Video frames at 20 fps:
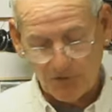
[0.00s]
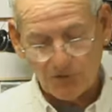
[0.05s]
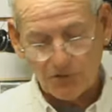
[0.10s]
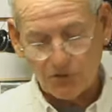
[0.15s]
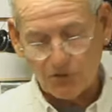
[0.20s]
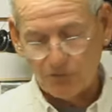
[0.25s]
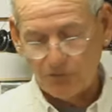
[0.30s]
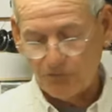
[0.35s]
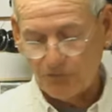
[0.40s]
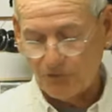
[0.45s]

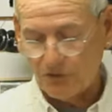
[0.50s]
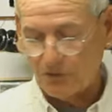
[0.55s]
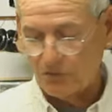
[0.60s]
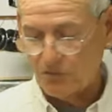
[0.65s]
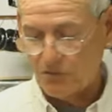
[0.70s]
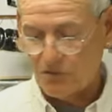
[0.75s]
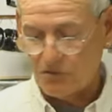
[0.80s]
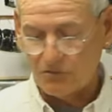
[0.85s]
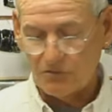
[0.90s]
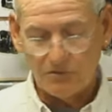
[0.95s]
2-foot
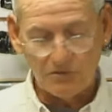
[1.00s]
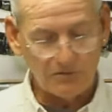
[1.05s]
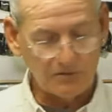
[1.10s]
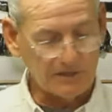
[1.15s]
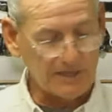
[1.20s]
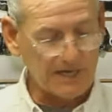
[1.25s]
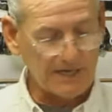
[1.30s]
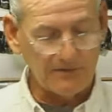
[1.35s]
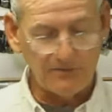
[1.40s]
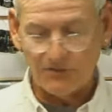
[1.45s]
long
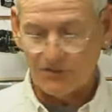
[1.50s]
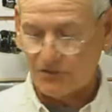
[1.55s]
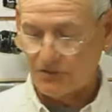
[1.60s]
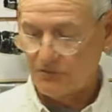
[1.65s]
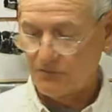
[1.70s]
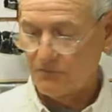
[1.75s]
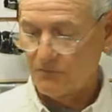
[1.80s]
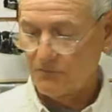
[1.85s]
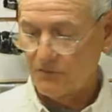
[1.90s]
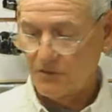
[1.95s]
lengths.
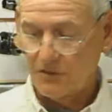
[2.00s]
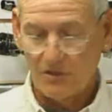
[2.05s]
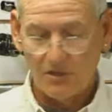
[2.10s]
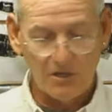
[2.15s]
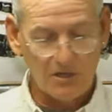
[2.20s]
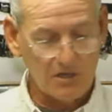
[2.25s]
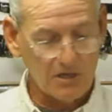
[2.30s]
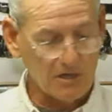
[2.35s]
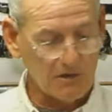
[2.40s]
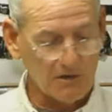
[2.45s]

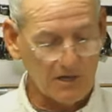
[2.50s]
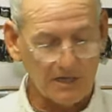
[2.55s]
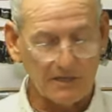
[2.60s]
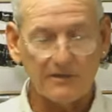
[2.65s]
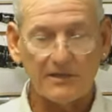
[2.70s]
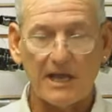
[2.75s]
All right,